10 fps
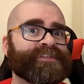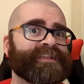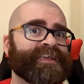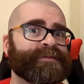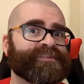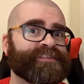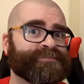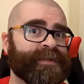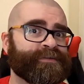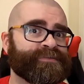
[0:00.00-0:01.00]
the lead up to
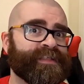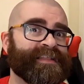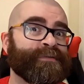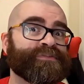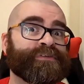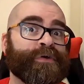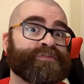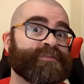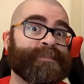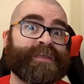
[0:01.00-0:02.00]
this record that that was
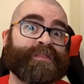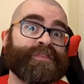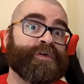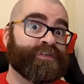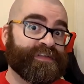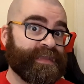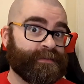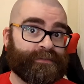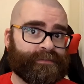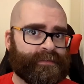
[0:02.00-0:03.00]
going to be the
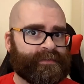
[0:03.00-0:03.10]
deal.